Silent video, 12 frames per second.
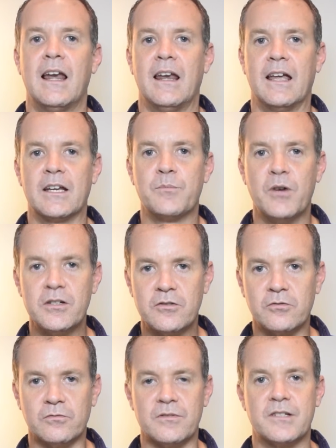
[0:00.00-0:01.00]
Like most
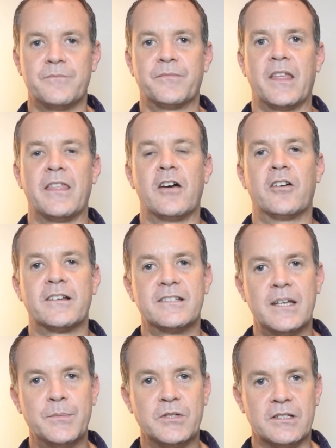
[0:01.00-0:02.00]
rules, there are
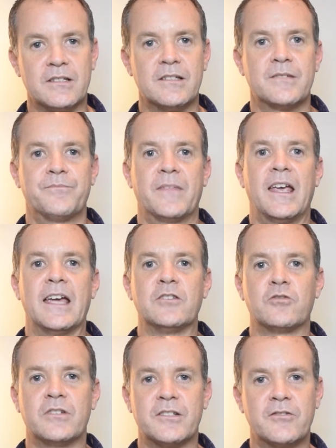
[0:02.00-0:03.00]
exceptions, and
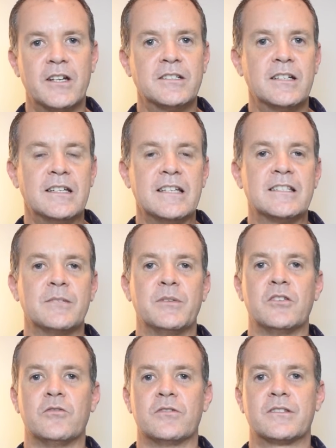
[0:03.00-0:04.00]
your discretion needs to be
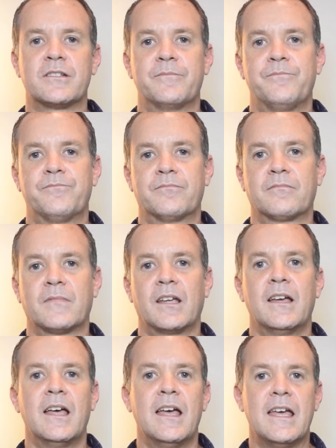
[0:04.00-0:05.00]
used.
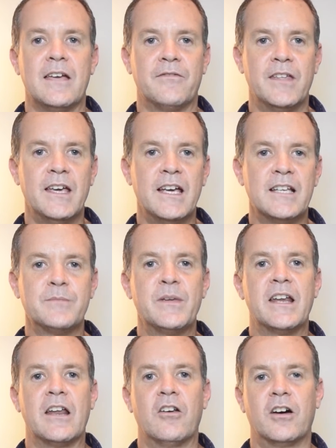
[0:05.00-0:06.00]
If there has been
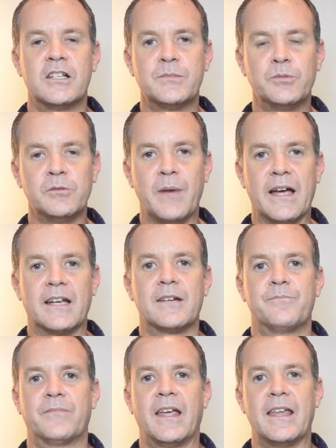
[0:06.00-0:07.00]
a large pullback
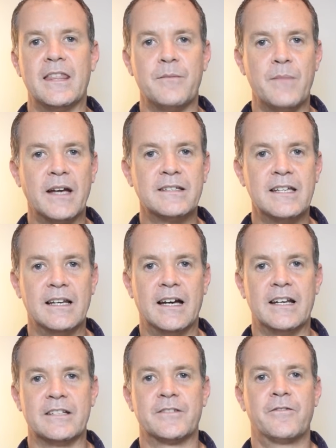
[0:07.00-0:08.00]
and the MACD line
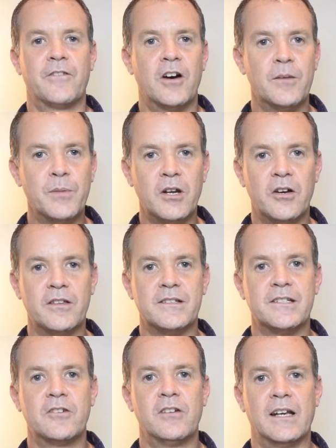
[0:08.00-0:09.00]
is far below the
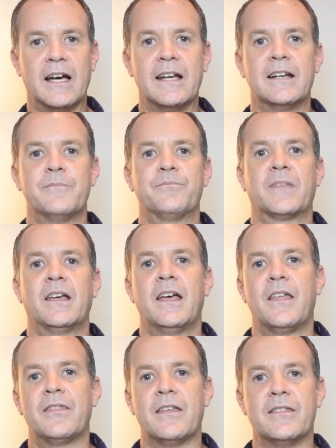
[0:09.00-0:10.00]
zero line,
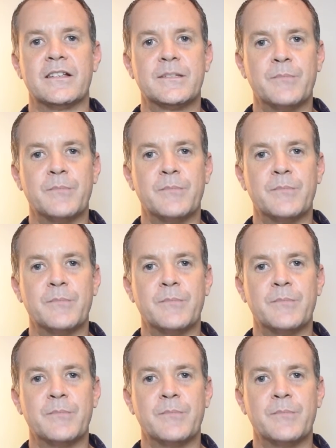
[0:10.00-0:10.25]
then this